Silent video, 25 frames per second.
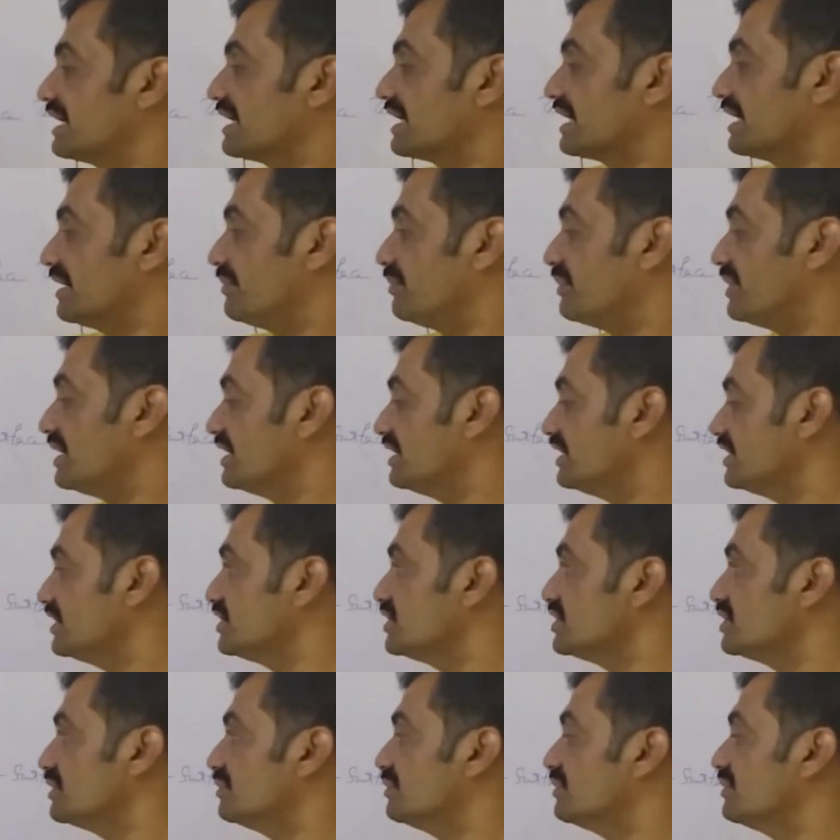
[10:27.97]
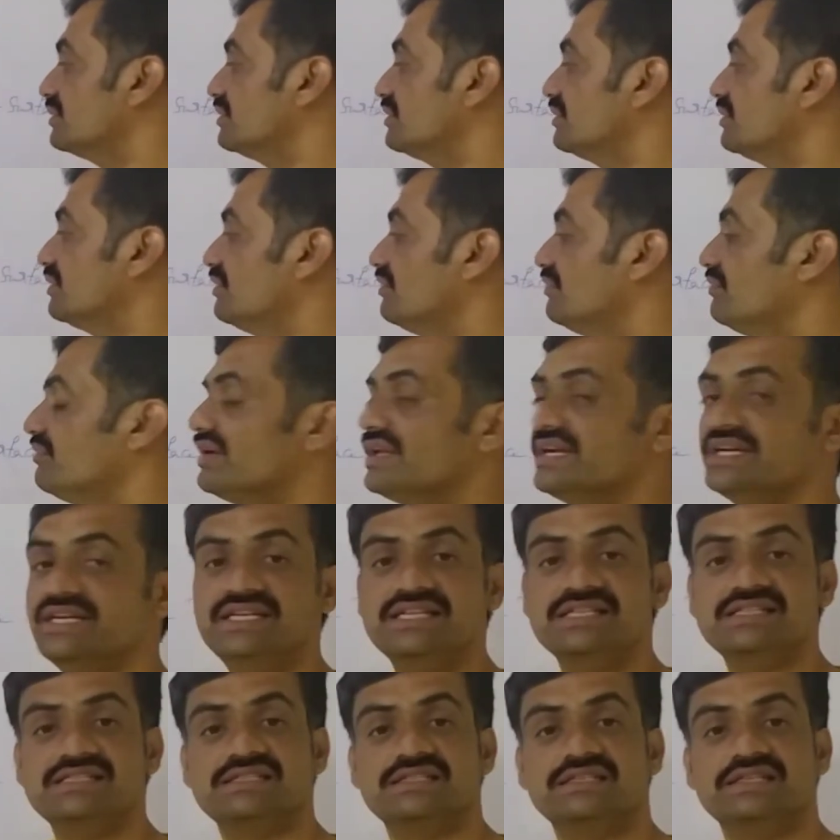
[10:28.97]
capillary tube when it
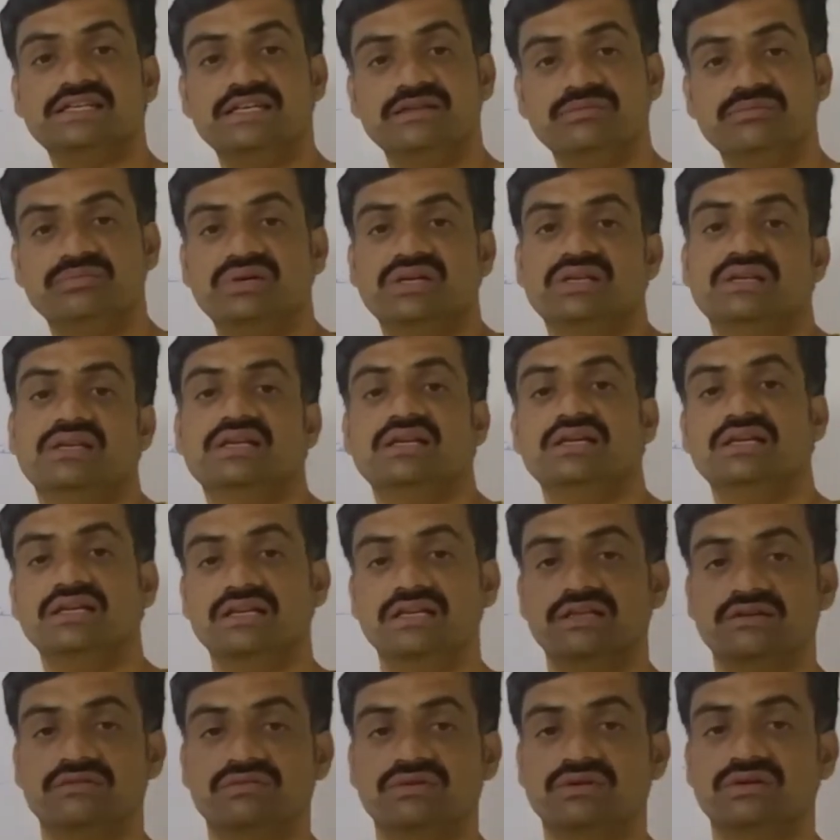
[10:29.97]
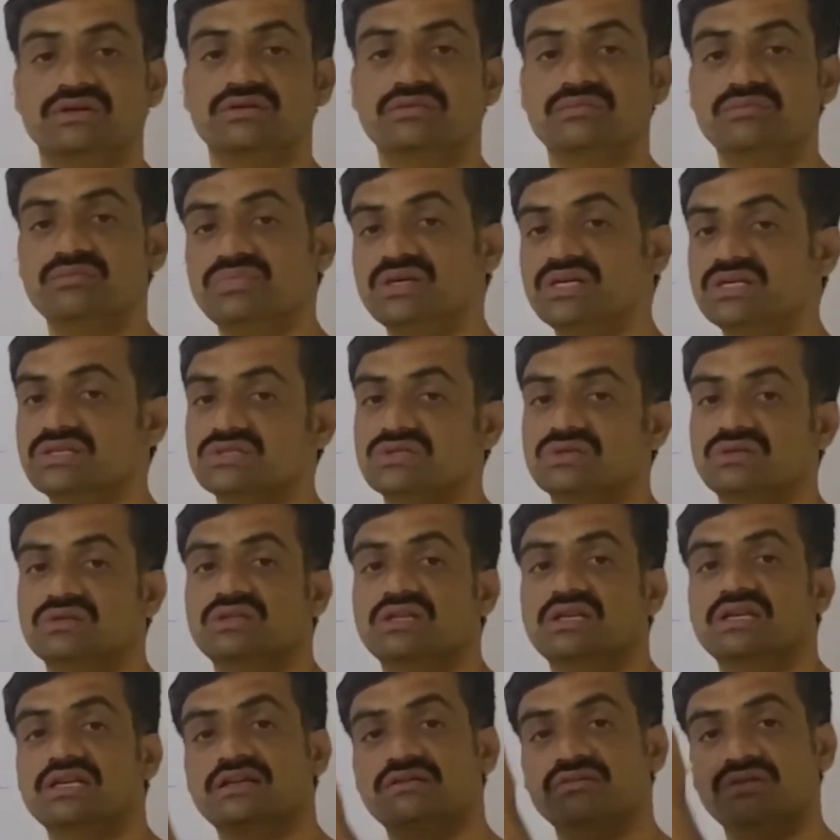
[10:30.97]
is dipped in a liquid. Based on
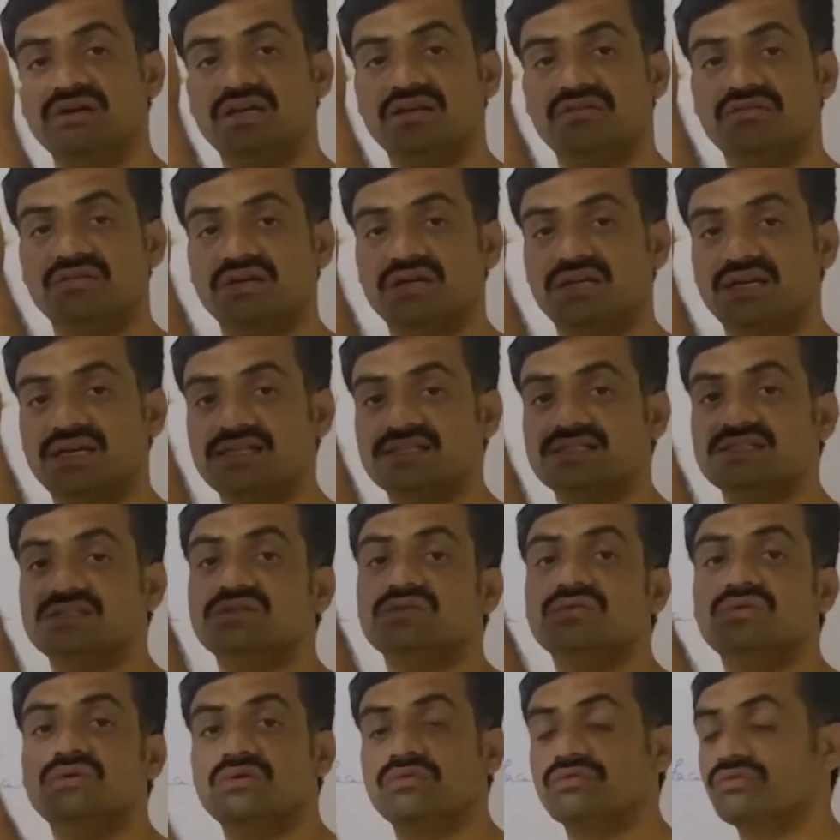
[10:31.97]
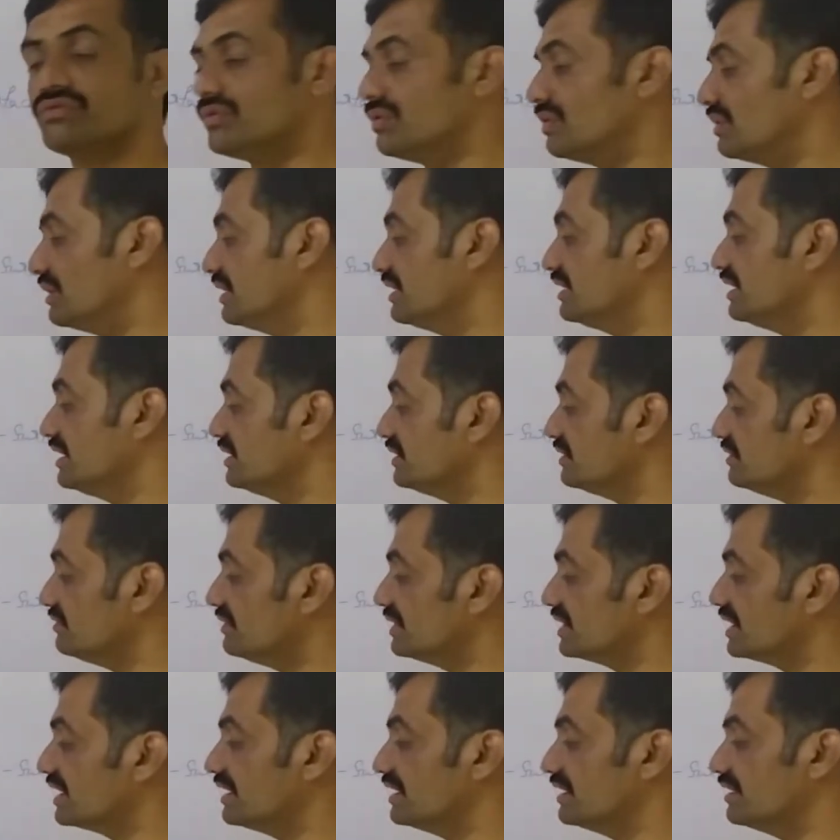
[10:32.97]
the liquid level risen or fallen, here we
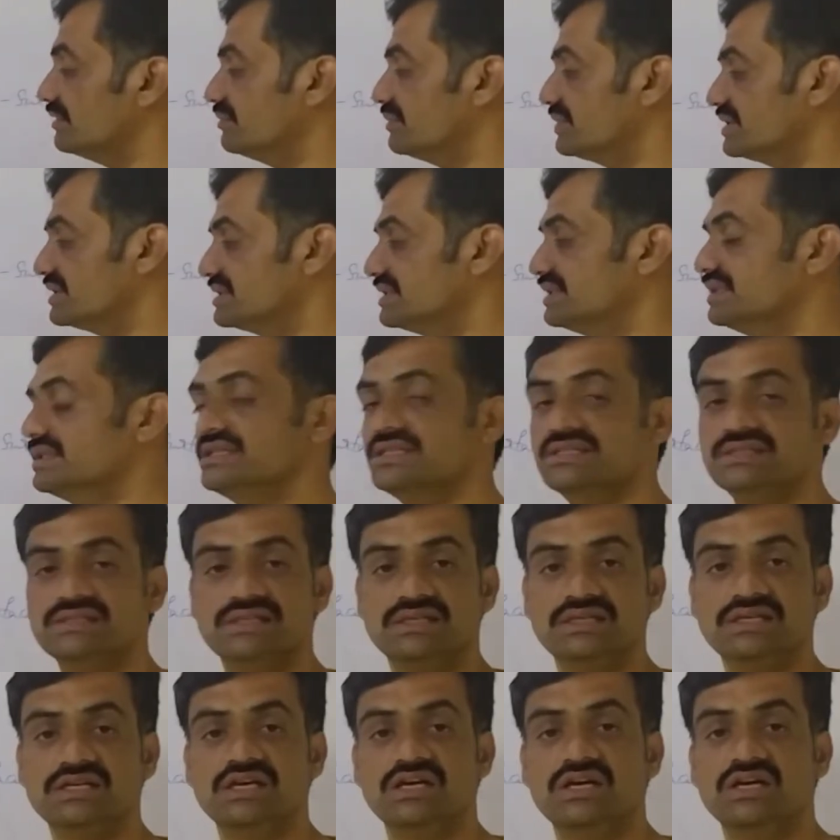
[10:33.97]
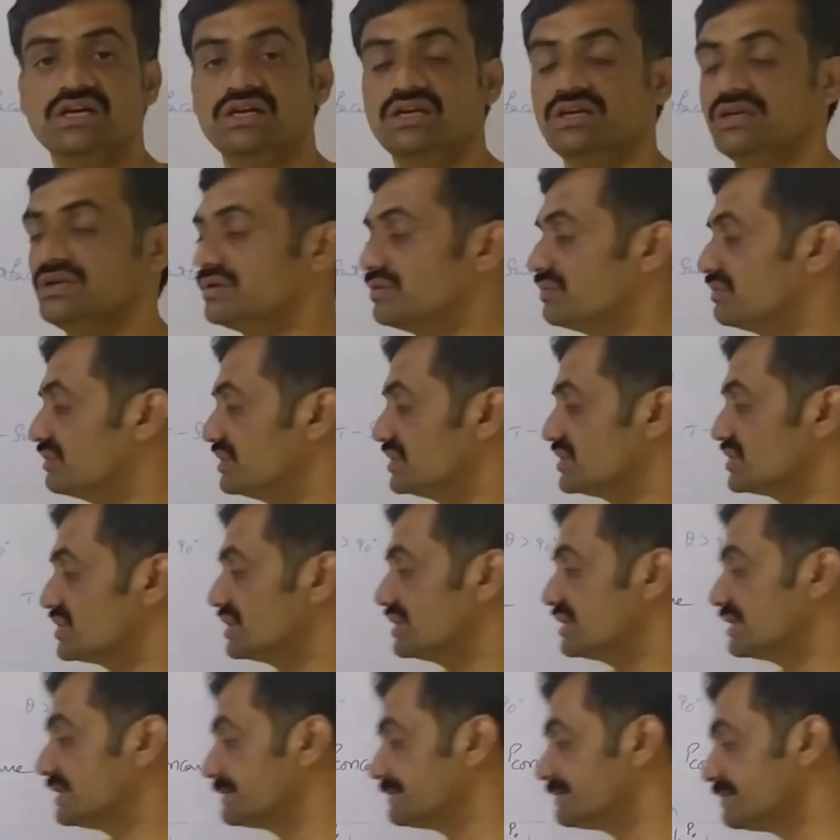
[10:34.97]
can represent this equation.
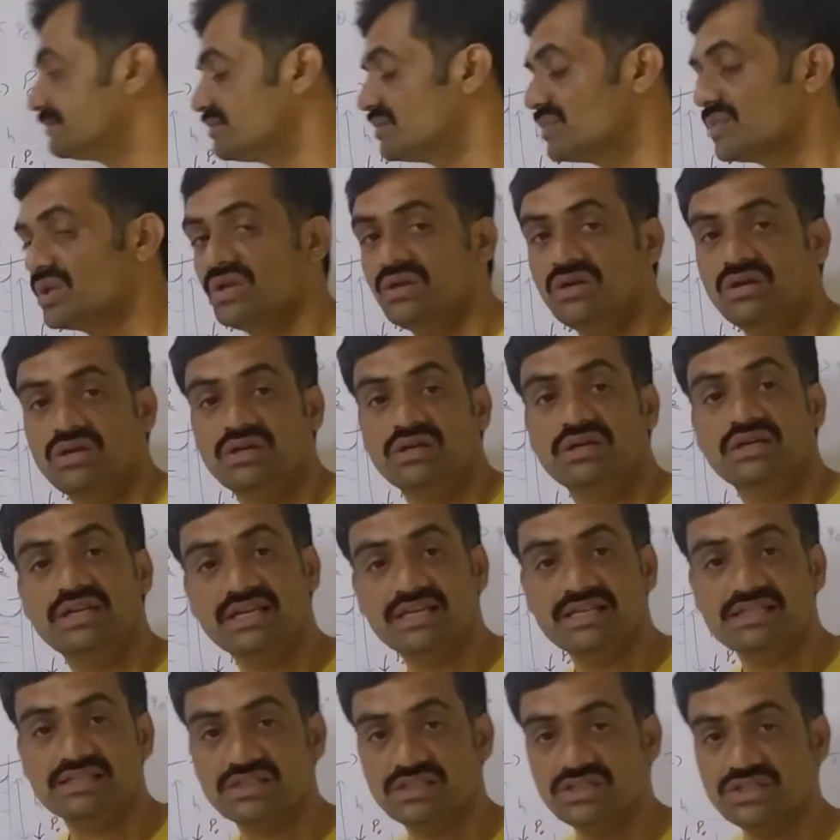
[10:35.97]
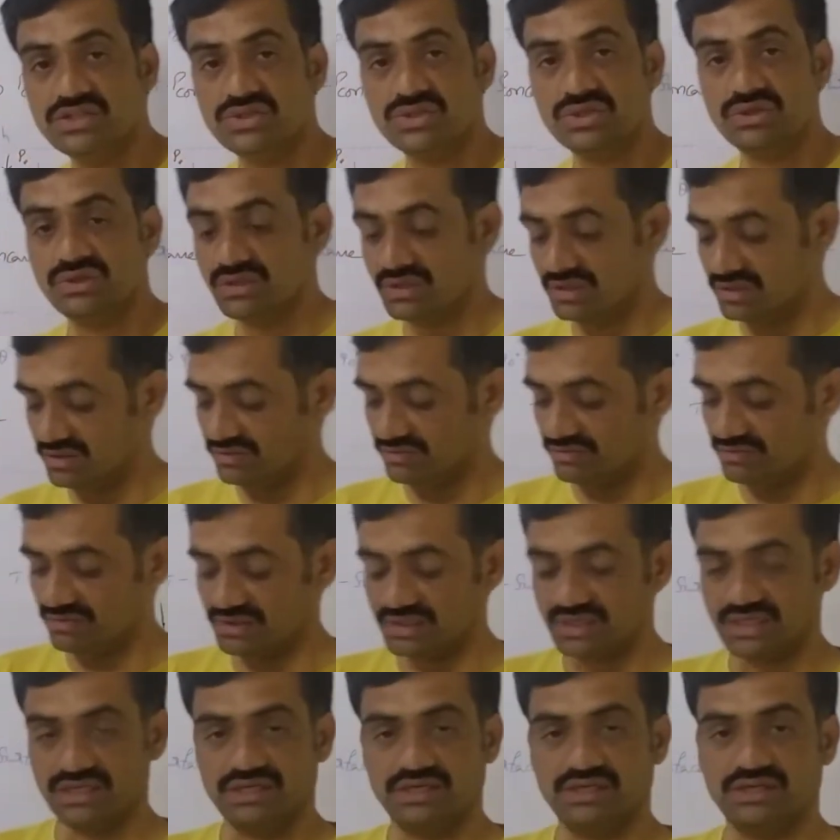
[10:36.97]
Take a screenshot, we will
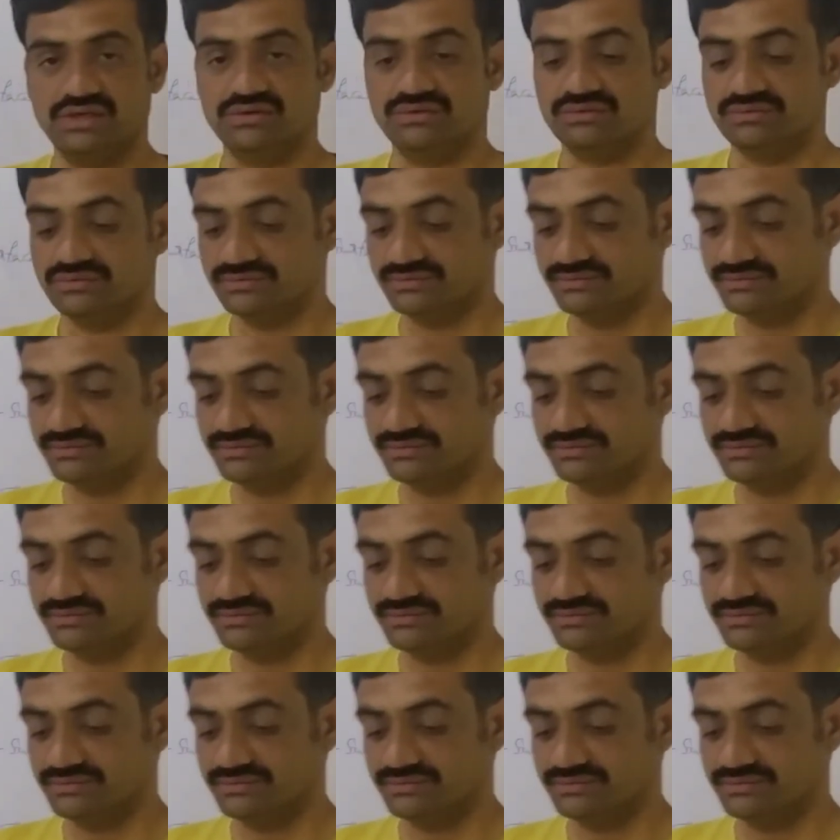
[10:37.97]
continue.